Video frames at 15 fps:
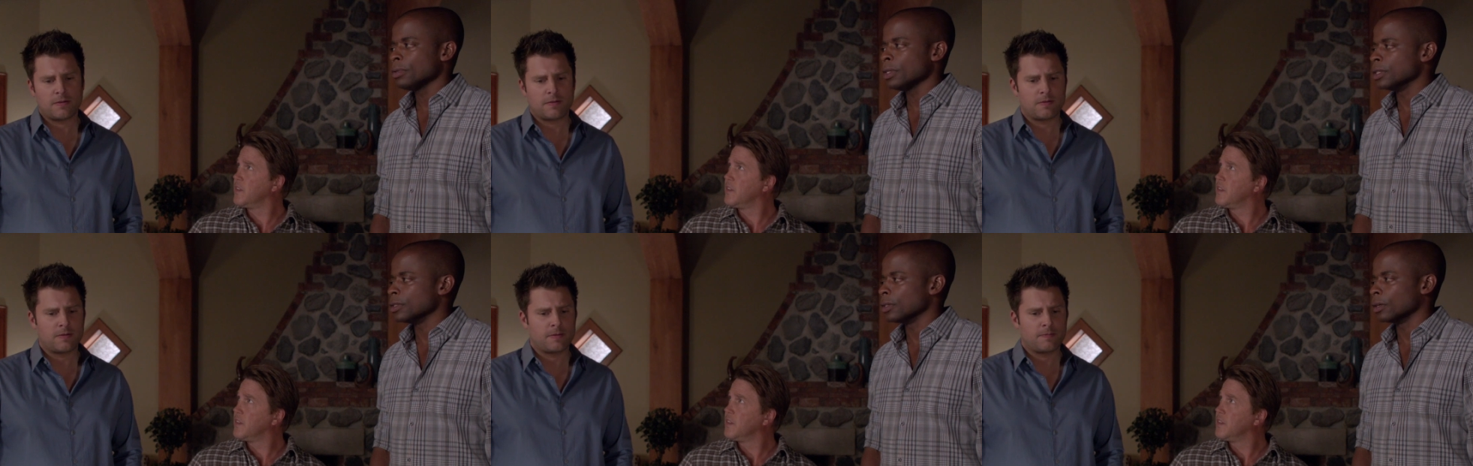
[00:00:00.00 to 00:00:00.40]

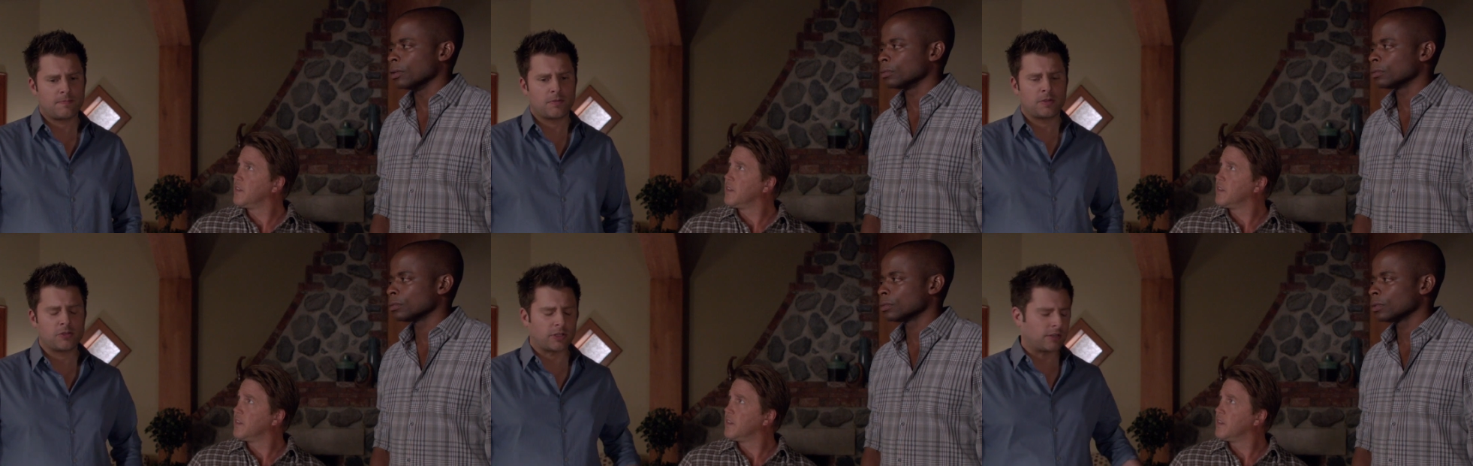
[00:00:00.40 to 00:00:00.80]
Speaker 1: Please
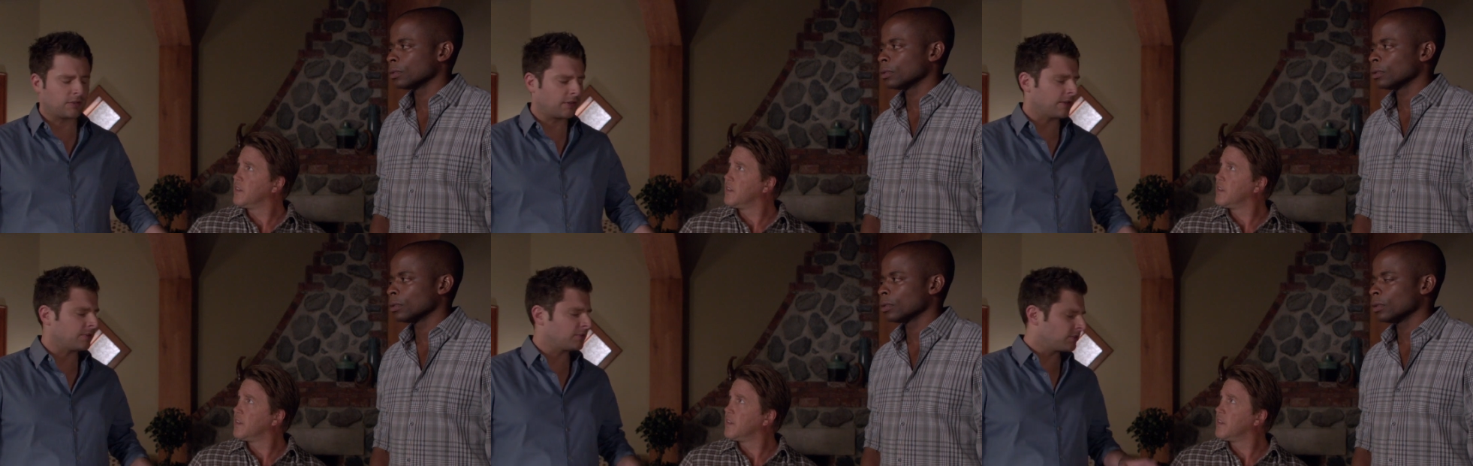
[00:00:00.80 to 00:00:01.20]
don't. Check
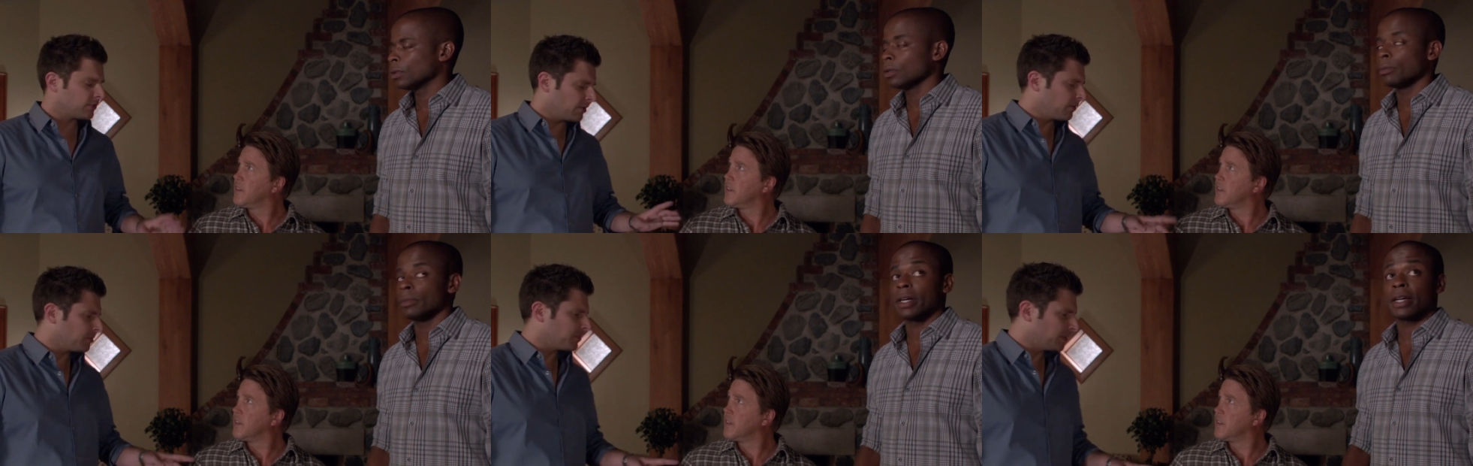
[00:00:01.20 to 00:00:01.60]
this out.
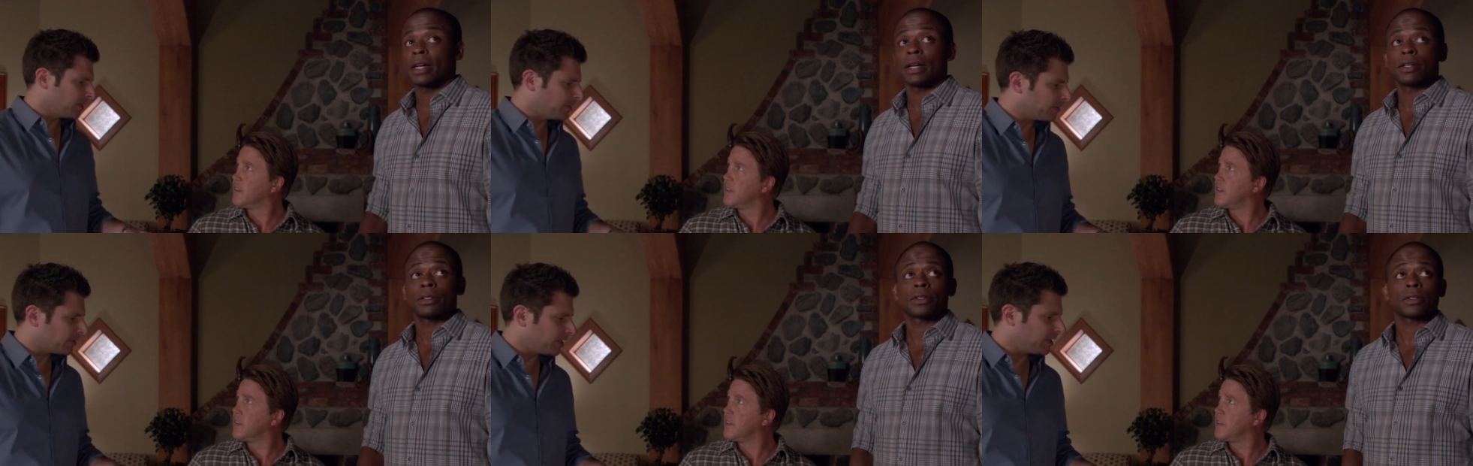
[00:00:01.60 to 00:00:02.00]
Just go with oh me
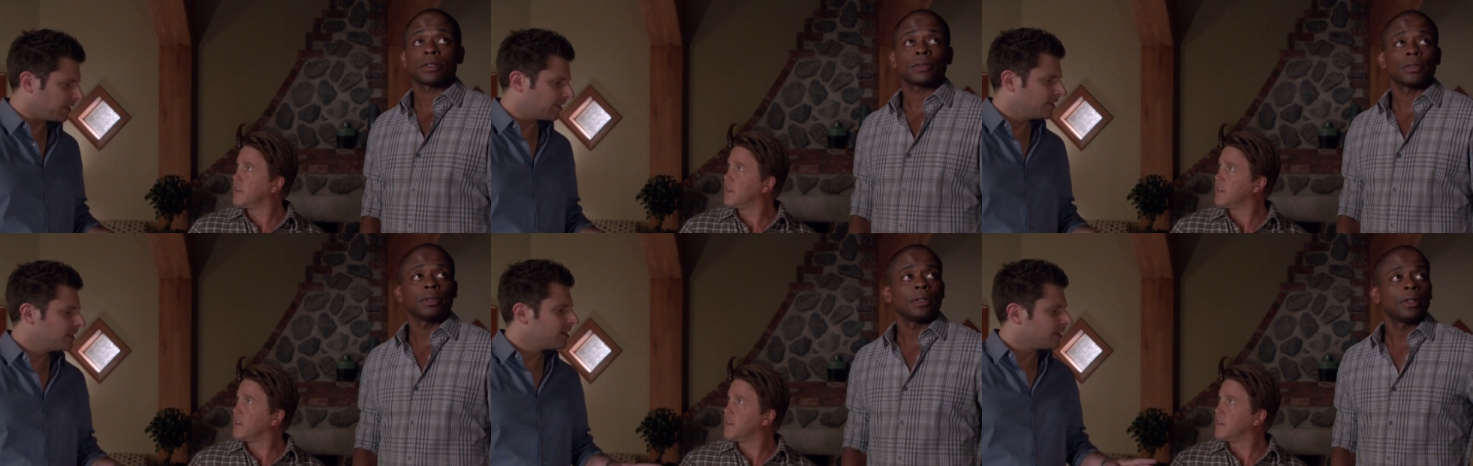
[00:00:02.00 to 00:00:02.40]
gosh. here,
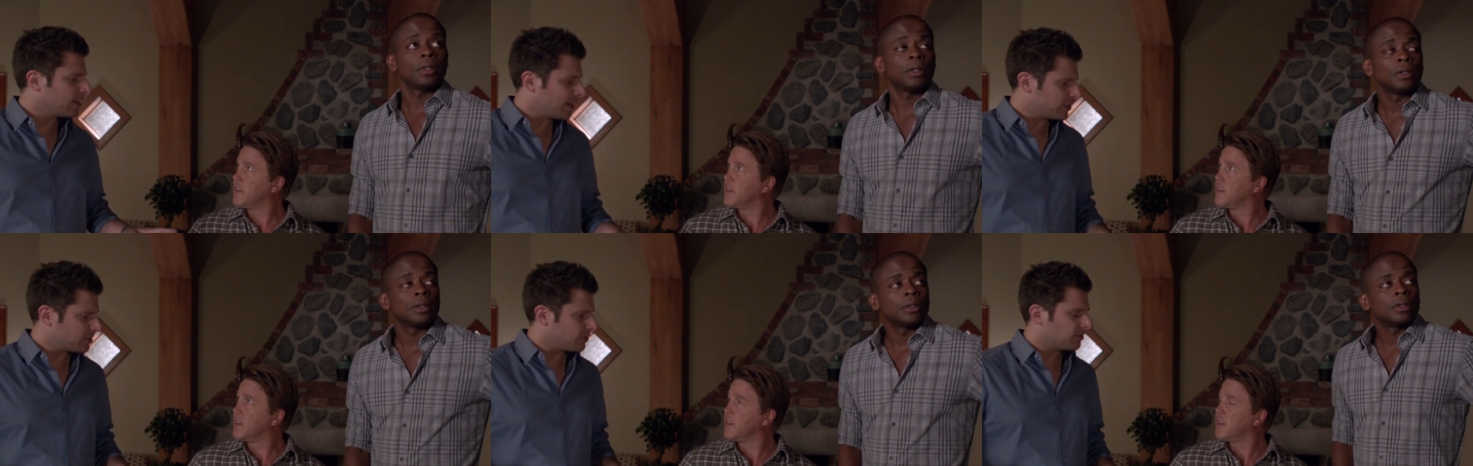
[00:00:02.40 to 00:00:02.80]
okay?
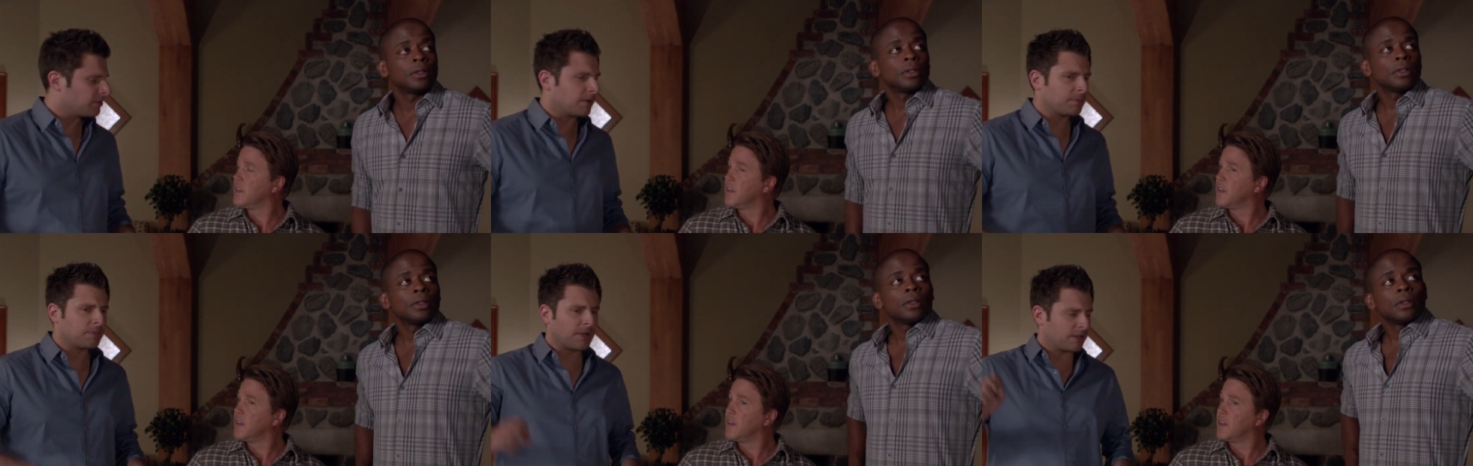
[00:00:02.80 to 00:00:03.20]
Guy
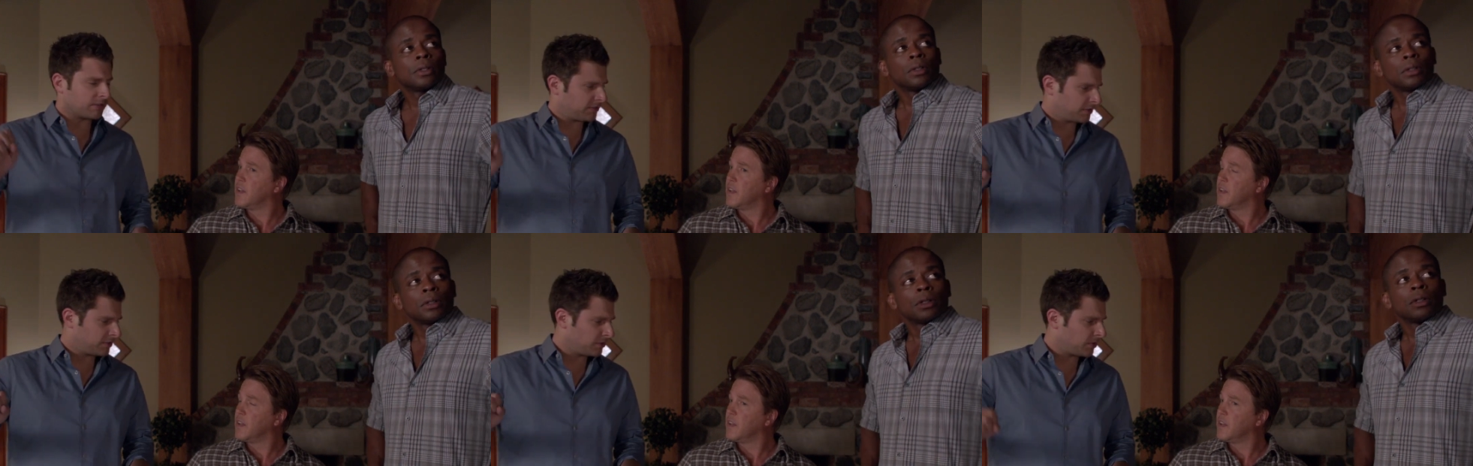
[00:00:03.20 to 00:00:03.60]
shows up,
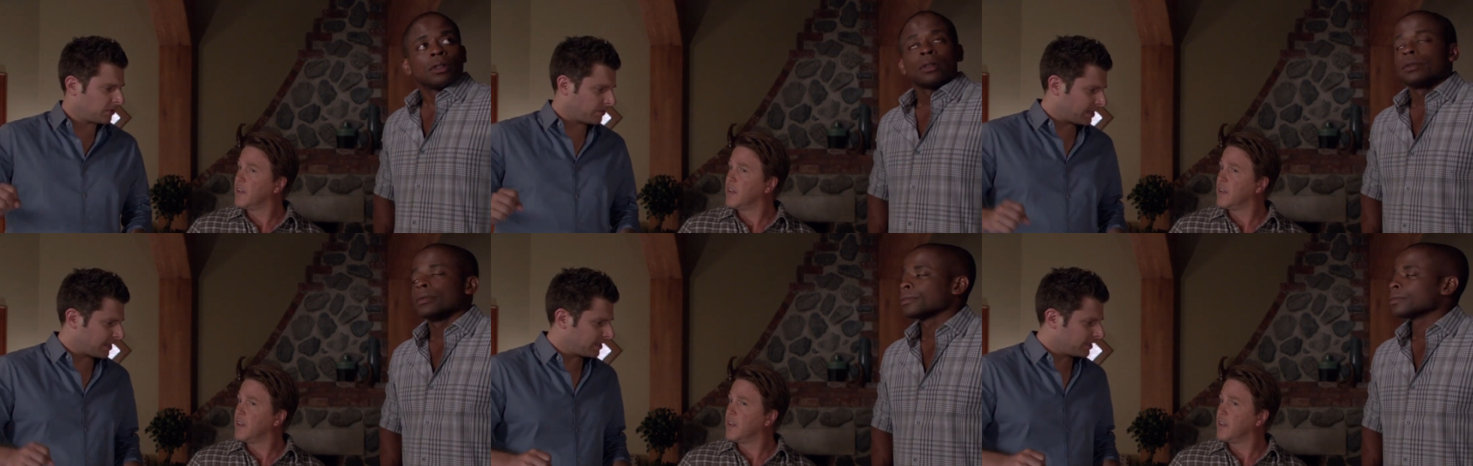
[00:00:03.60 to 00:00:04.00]
knocks on a
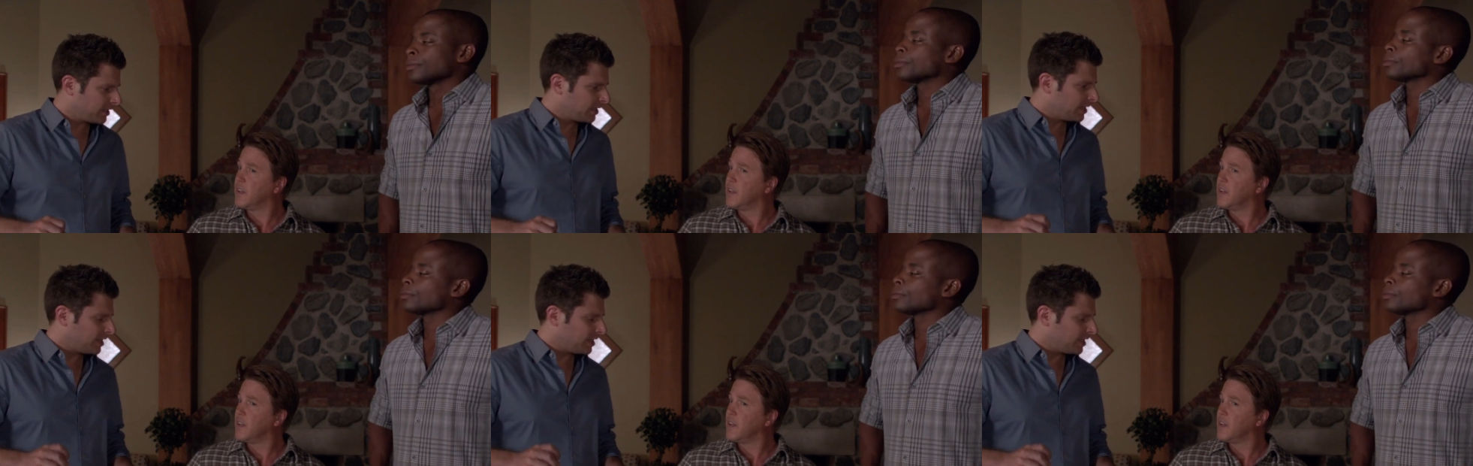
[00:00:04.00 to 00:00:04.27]
door, right?